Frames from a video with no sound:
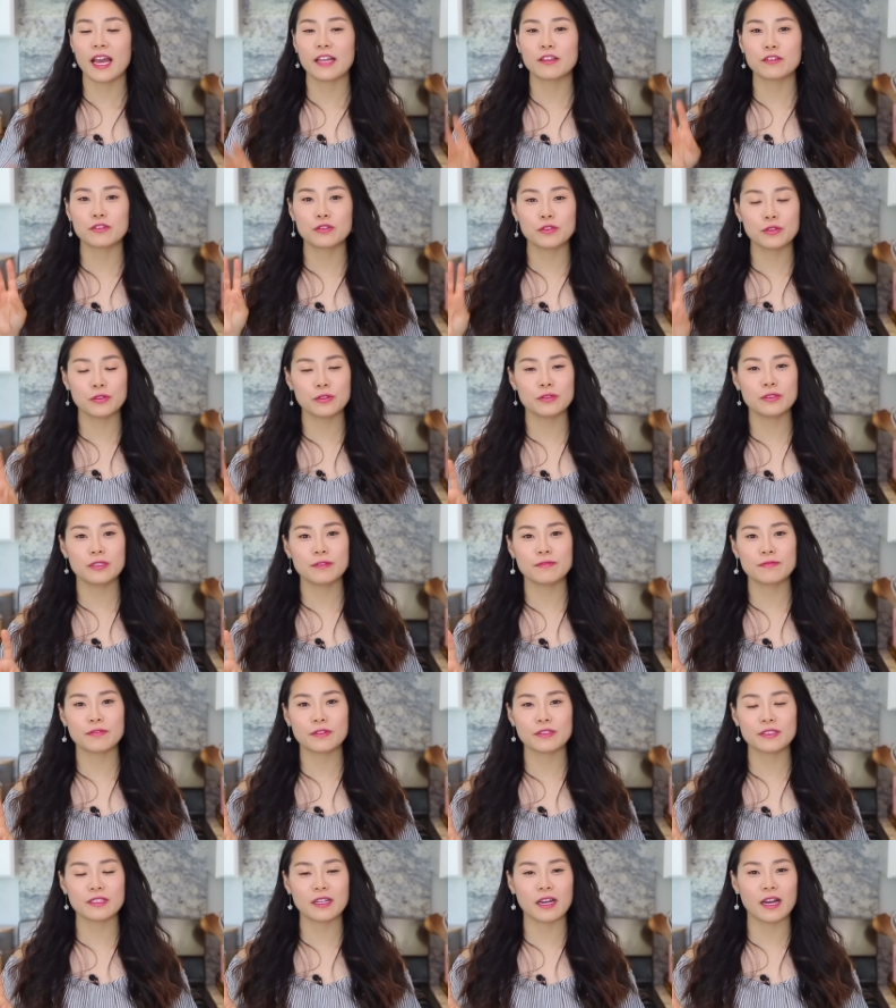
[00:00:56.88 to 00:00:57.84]
had two
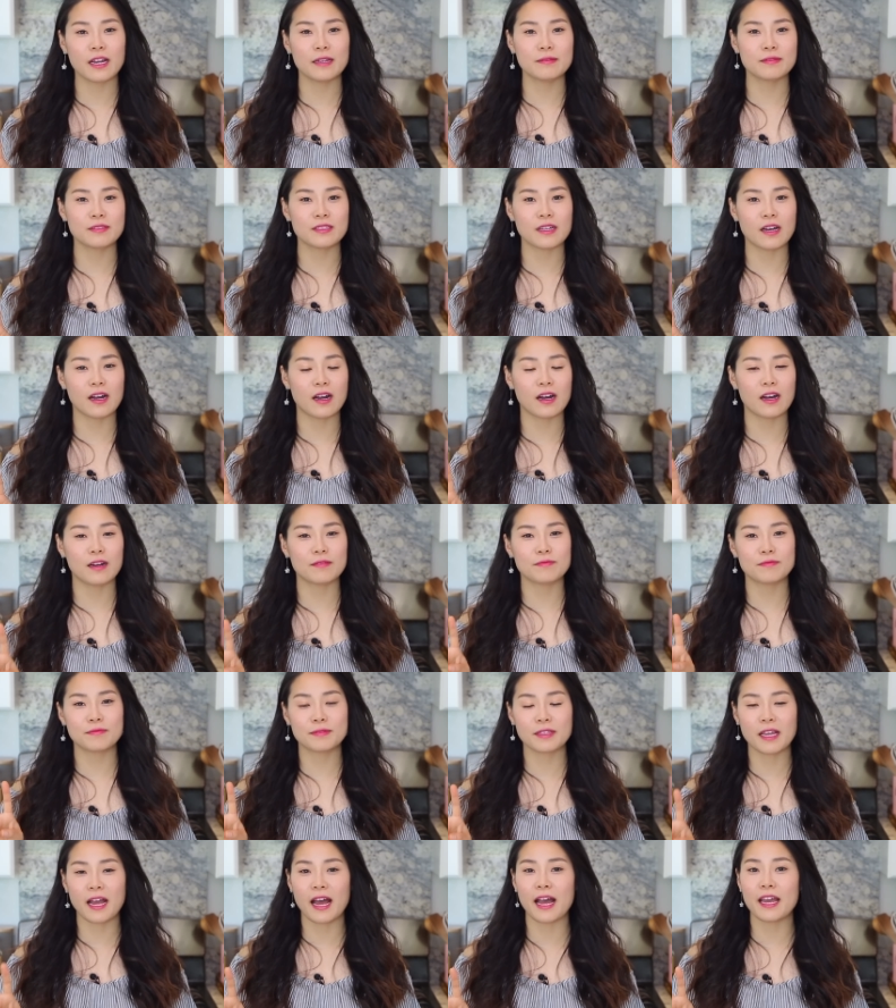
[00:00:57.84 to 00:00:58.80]
different types of
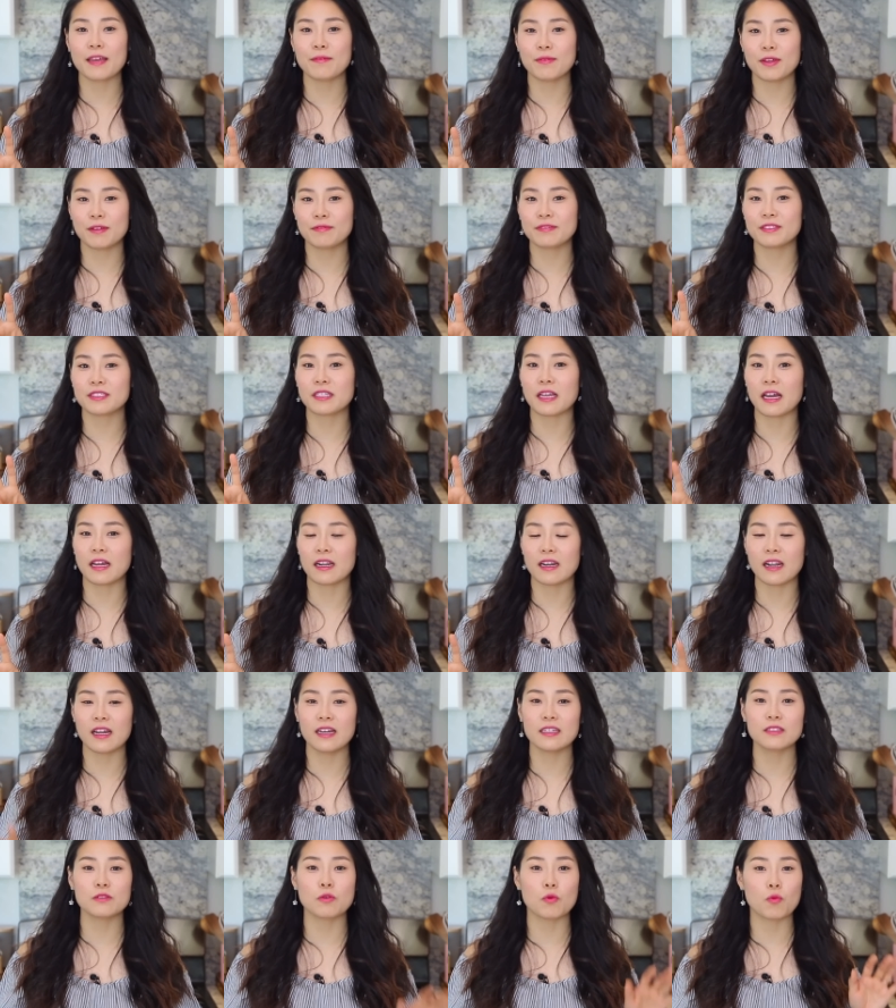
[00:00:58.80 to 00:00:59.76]
Thai beef
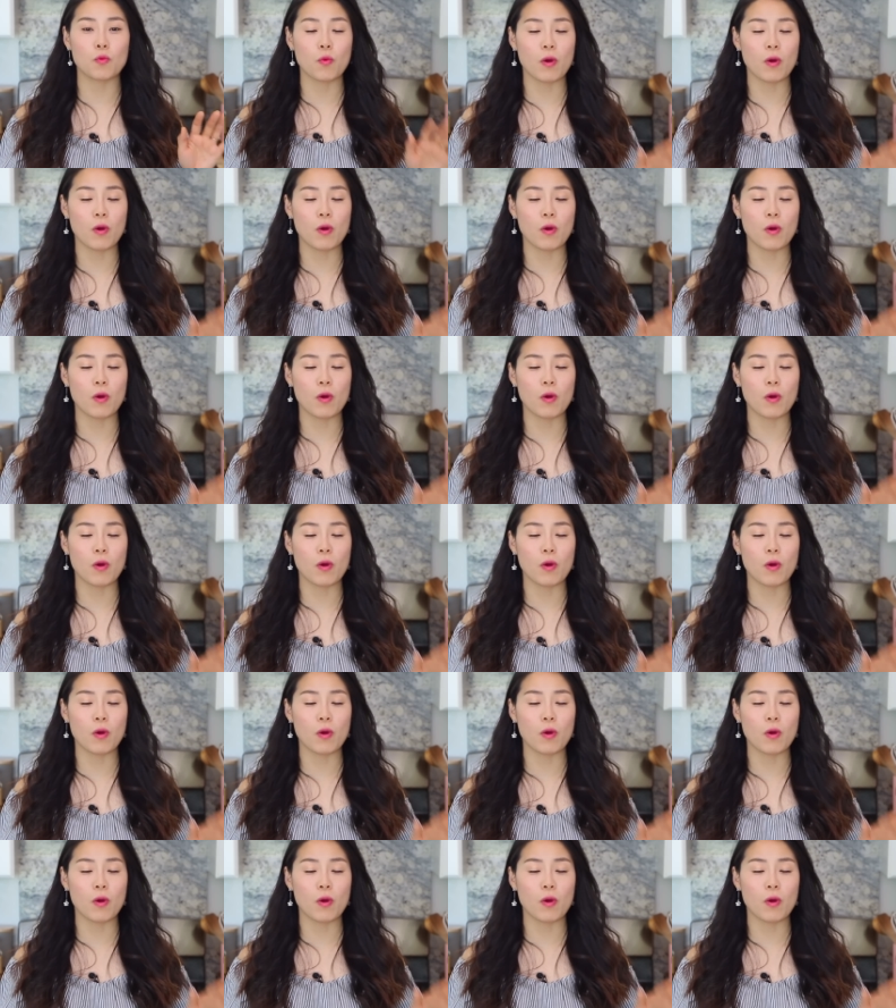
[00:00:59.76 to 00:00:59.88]
salad.